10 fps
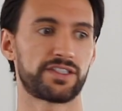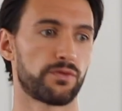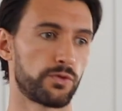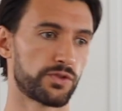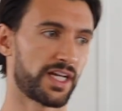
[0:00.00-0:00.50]

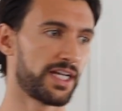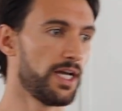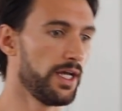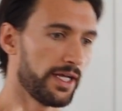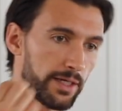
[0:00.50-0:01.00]
Everyone's like,
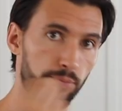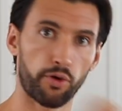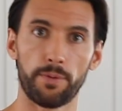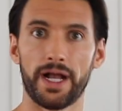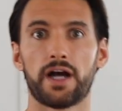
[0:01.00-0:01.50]
get
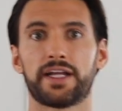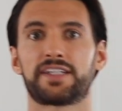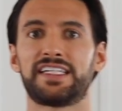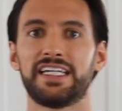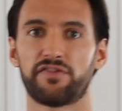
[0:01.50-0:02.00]

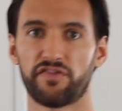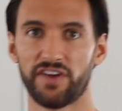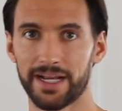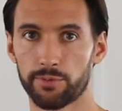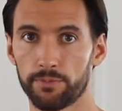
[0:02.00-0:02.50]
probiotics, get
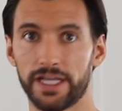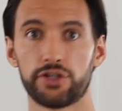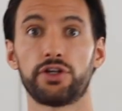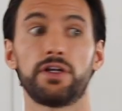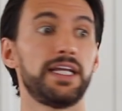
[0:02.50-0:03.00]
fiber, make
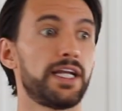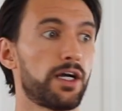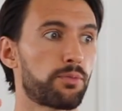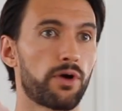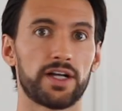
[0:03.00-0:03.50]
sure you're eating
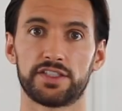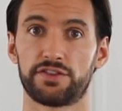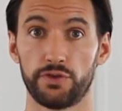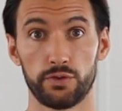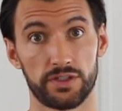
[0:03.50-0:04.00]

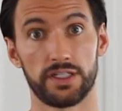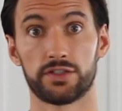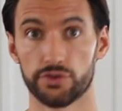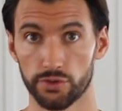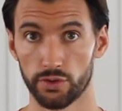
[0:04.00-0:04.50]
unprocessed foods. And
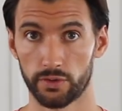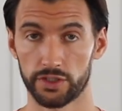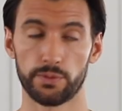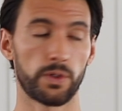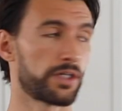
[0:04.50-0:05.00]
it's true
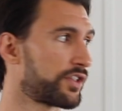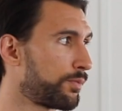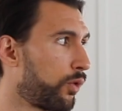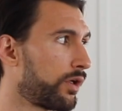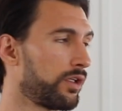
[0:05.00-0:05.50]
because we want to
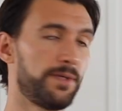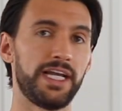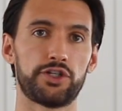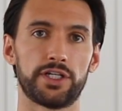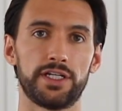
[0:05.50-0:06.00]
support
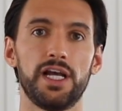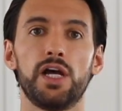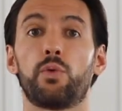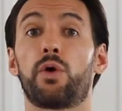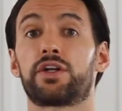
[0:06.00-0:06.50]
elimination,
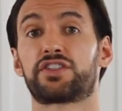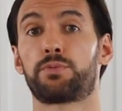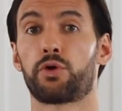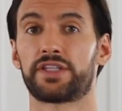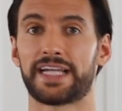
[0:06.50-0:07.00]
we want to
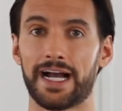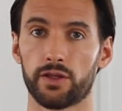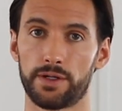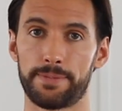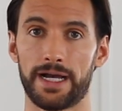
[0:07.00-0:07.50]
support the
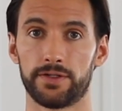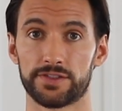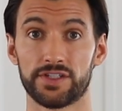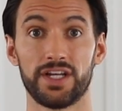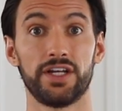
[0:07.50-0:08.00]
calorie
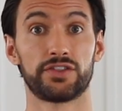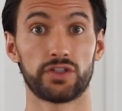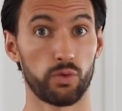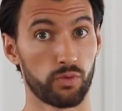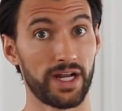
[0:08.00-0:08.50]
balance.
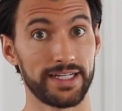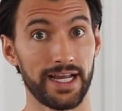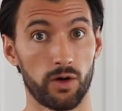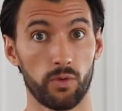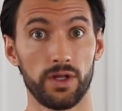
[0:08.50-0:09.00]
So, right
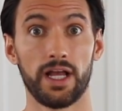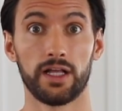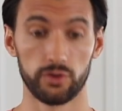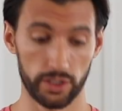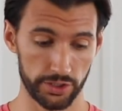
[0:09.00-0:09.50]
now,
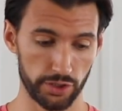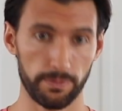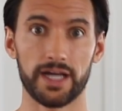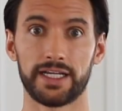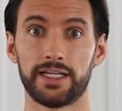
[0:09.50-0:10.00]
look at your
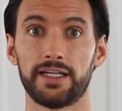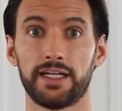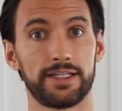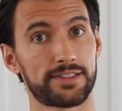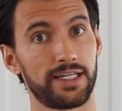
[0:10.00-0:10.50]
body.
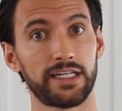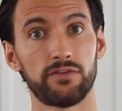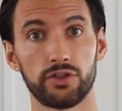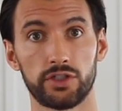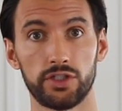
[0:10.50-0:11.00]
It's going to give
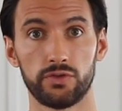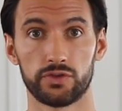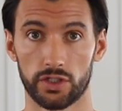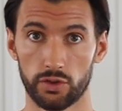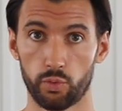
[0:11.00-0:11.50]
you
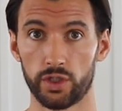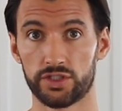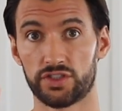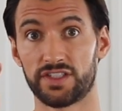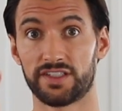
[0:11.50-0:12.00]
cues to
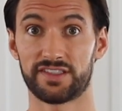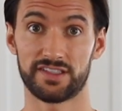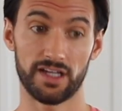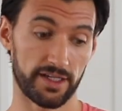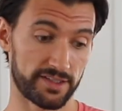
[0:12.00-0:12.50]
which
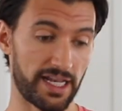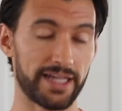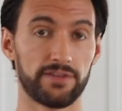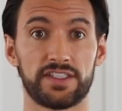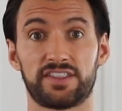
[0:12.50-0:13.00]
uh,
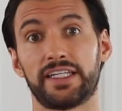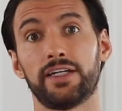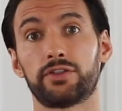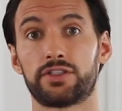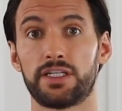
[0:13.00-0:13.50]
side of the
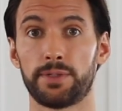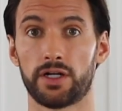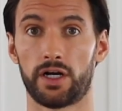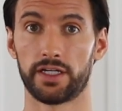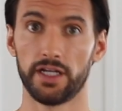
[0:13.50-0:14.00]
scale you're tipping
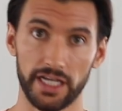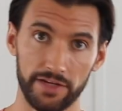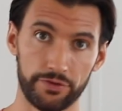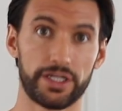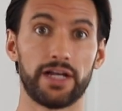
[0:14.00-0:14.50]
on.
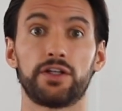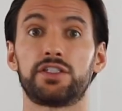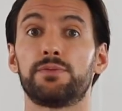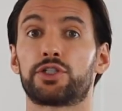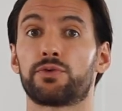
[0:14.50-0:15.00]
If you're carrying
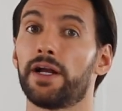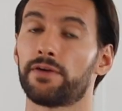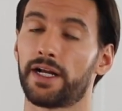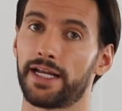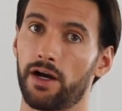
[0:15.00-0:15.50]
too much right
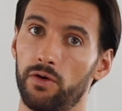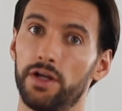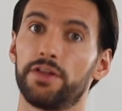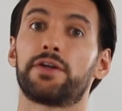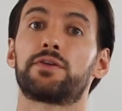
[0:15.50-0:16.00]
right now,
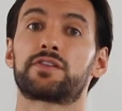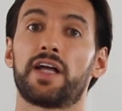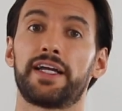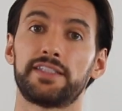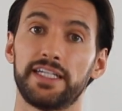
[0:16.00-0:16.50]
there is
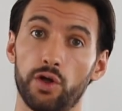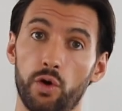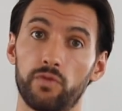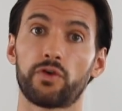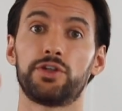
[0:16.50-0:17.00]
likely an
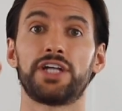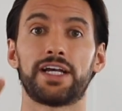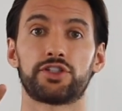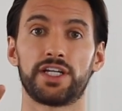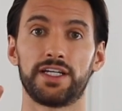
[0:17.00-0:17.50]
over
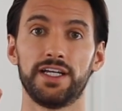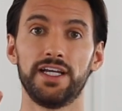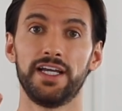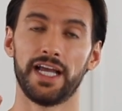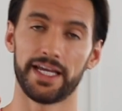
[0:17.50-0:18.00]
ingestion
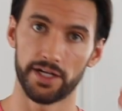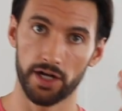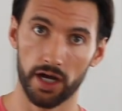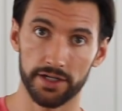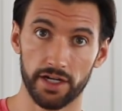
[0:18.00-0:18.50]
and
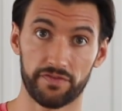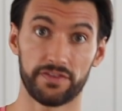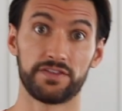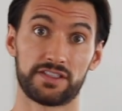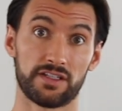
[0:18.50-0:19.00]
not enough
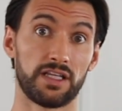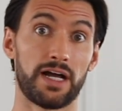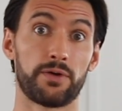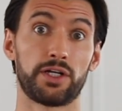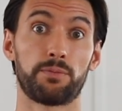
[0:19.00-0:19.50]
of this
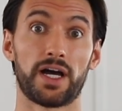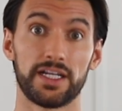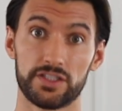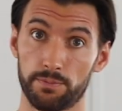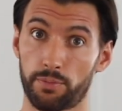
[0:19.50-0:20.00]
allowing your
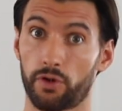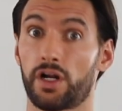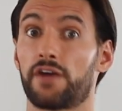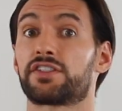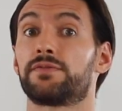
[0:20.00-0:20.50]
body to burn
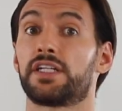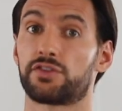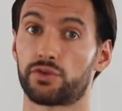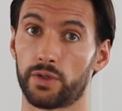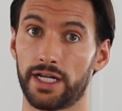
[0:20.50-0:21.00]
off some of that
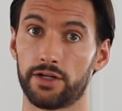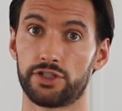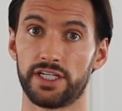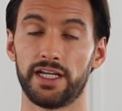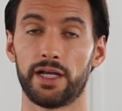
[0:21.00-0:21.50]
stored
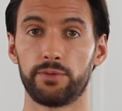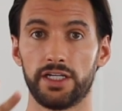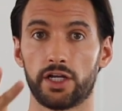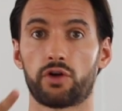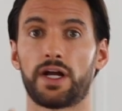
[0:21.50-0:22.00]
energy, and we need
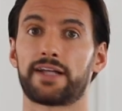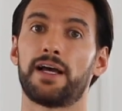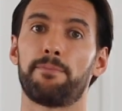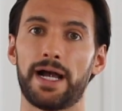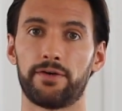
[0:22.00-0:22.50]
to correct
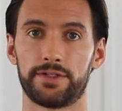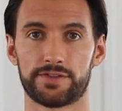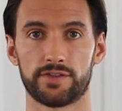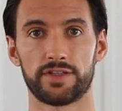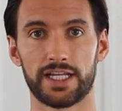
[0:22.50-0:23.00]
that
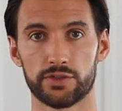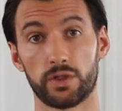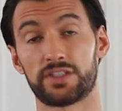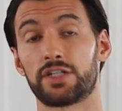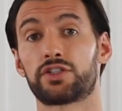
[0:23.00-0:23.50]
balance. That's what
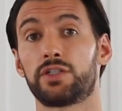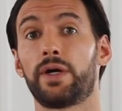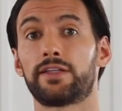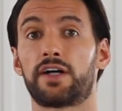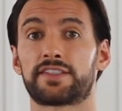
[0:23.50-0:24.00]
essentially
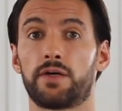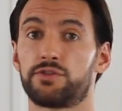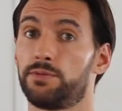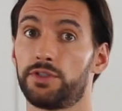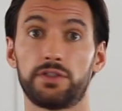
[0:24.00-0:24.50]
weight loss helps
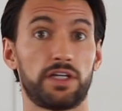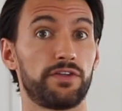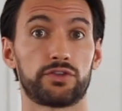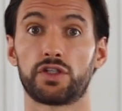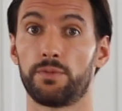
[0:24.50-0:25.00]
people do. They
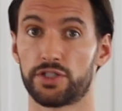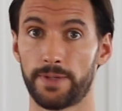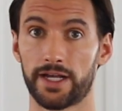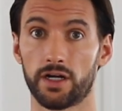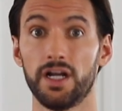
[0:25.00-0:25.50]
feel so much
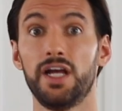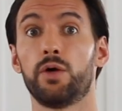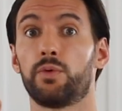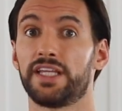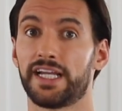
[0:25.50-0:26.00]
better
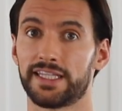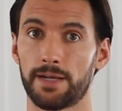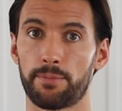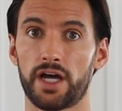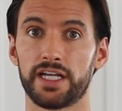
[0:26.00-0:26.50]
when they get
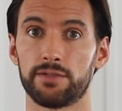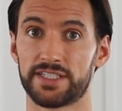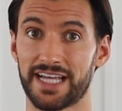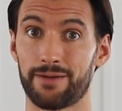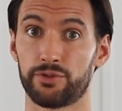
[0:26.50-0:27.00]
that body and
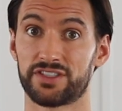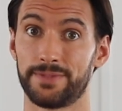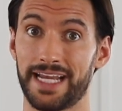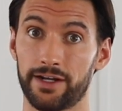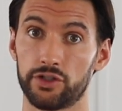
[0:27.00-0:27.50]
metabolism
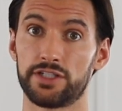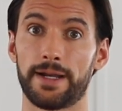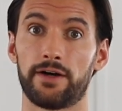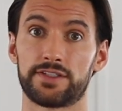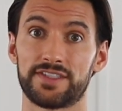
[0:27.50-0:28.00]
and energy
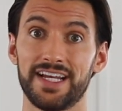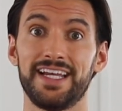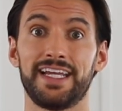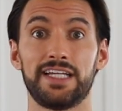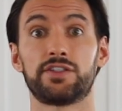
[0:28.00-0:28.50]
balance
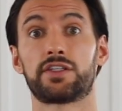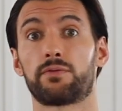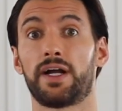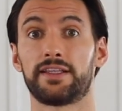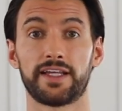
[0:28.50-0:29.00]
into the
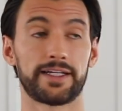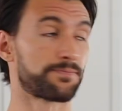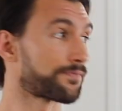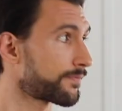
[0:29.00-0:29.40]
right thing.